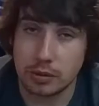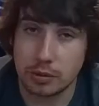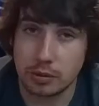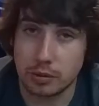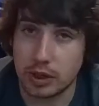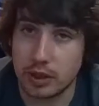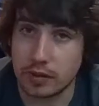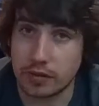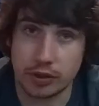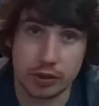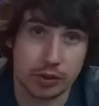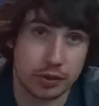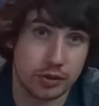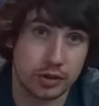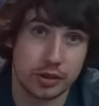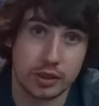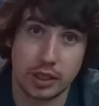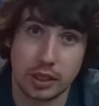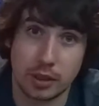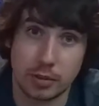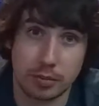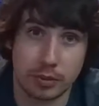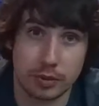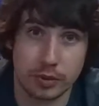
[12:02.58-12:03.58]
whatever you send
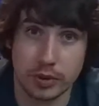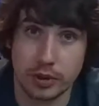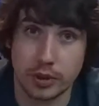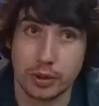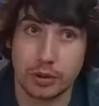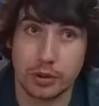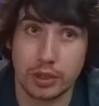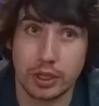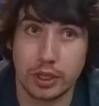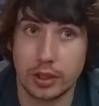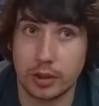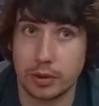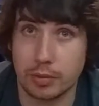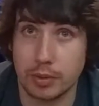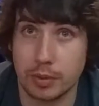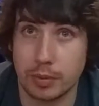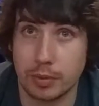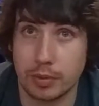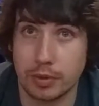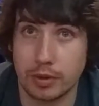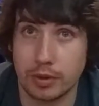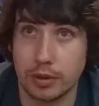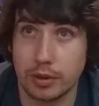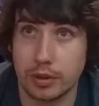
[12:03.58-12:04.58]
out in Persona, I don't
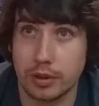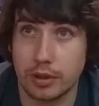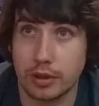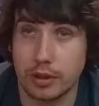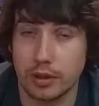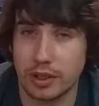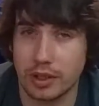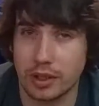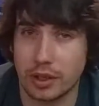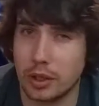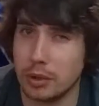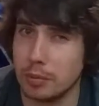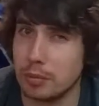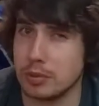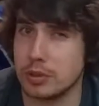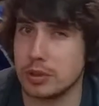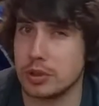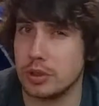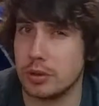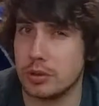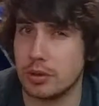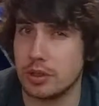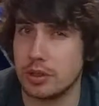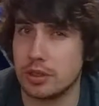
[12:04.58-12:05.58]
remember. Are they called
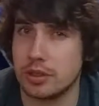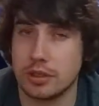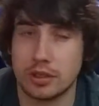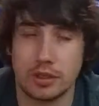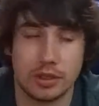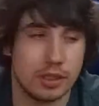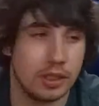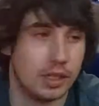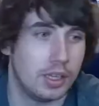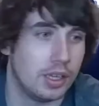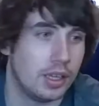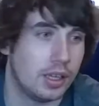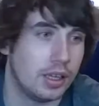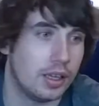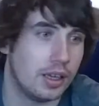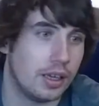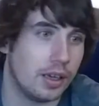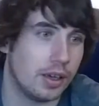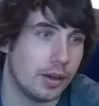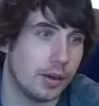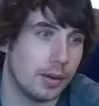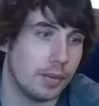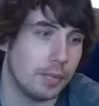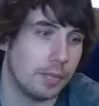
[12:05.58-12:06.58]
Persona?
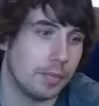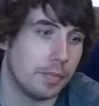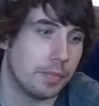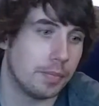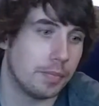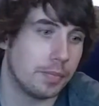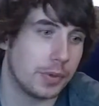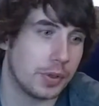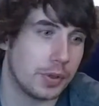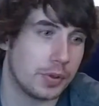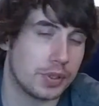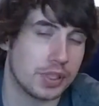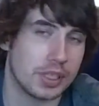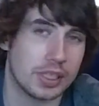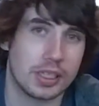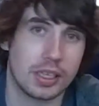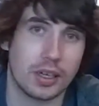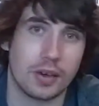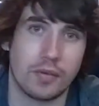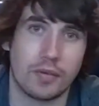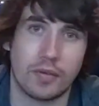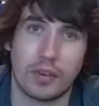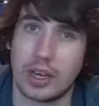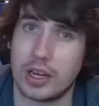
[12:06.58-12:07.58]
You send
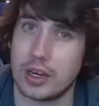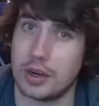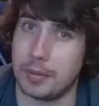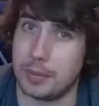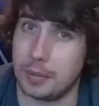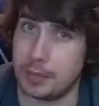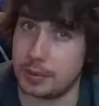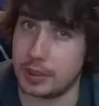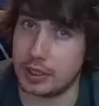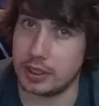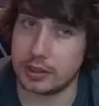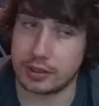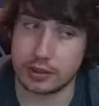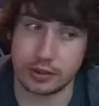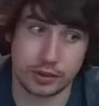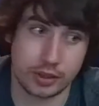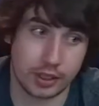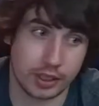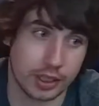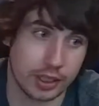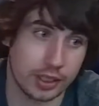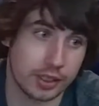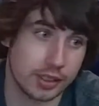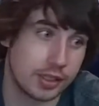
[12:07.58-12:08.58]
out Fire Emblem characters,
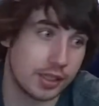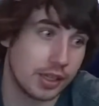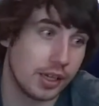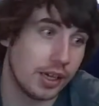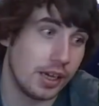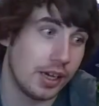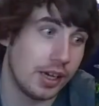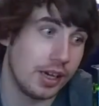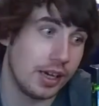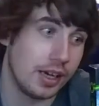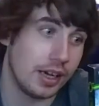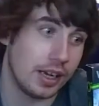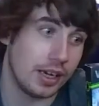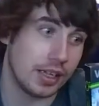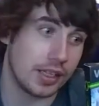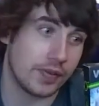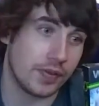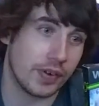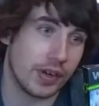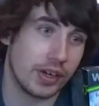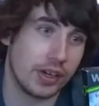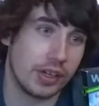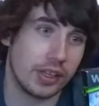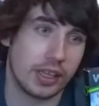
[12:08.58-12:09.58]
I guess, and it's
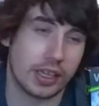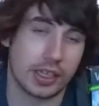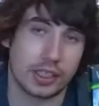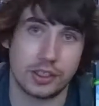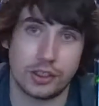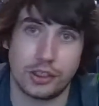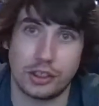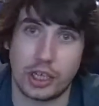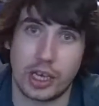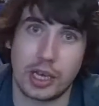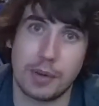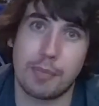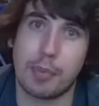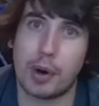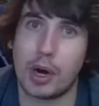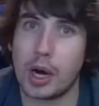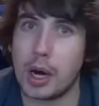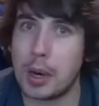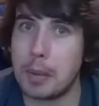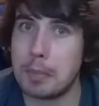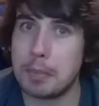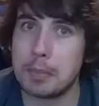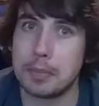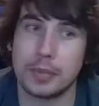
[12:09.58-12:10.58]
very like
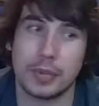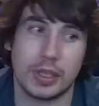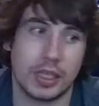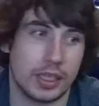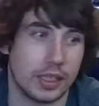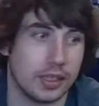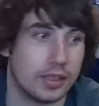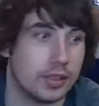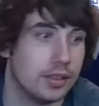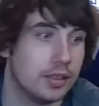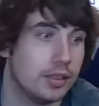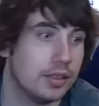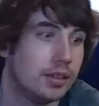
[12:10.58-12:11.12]
J-pop, like